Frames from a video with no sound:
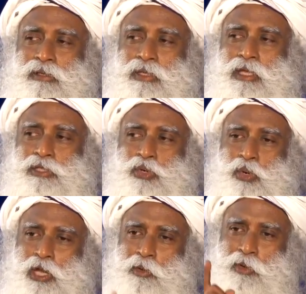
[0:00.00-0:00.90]
there is
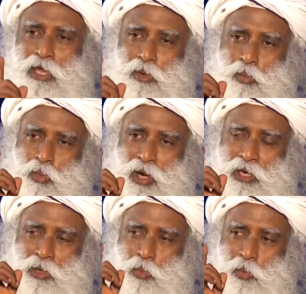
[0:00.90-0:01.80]
only one,
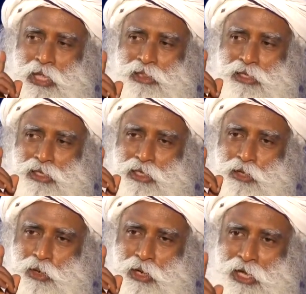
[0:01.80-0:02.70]
one wealth in
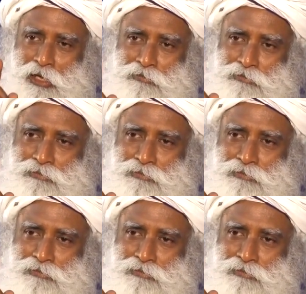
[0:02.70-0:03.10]
your life.